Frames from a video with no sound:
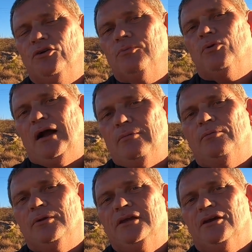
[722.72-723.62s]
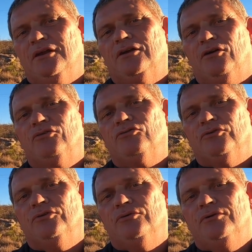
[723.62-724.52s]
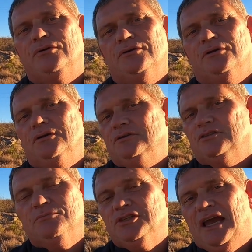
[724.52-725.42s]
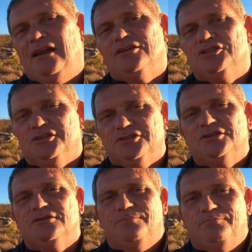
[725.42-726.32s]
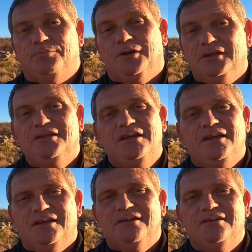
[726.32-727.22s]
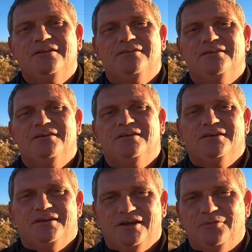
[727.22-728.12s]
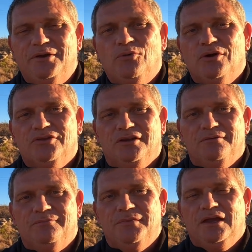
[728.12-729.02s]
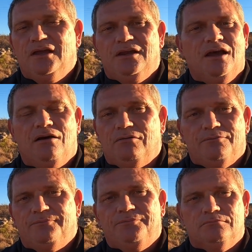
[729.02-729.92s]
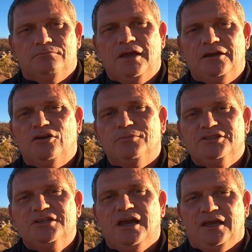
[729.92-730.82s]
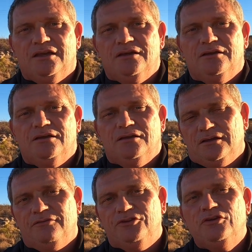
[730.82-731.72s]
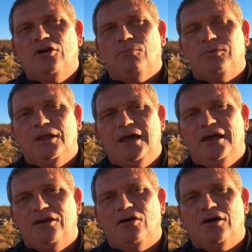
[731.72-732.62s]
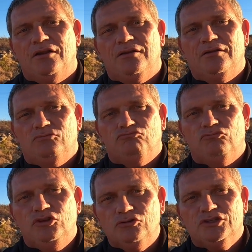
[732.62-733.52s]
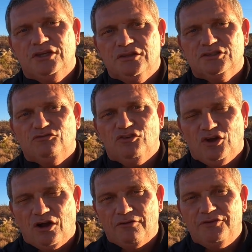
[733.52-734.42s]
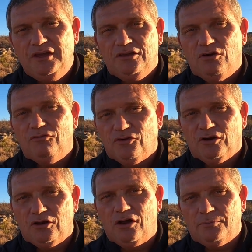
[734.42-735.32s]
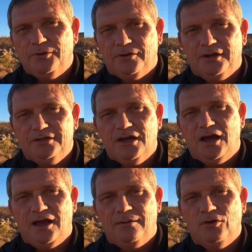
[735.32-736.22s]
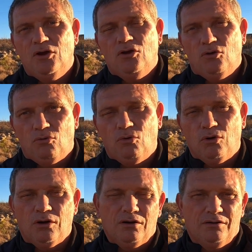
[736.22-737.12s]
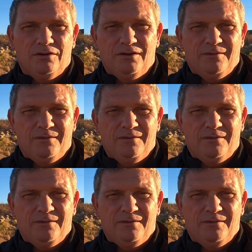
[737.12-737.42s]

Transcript: you're probably going to go through some challenges. But in the end, it'll be worth it. Now, make no mistake, if you don't plan on using this RV over a long period of time, or